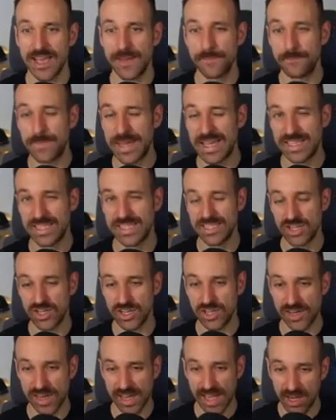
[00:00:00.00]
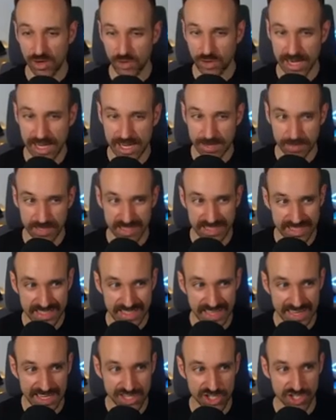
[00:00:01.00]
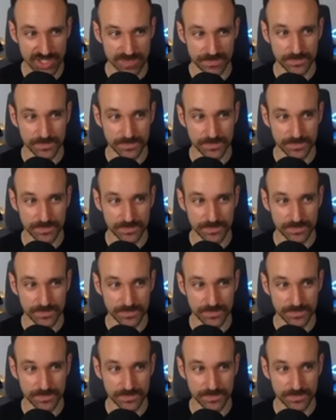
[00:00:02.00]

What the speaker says: based on our application.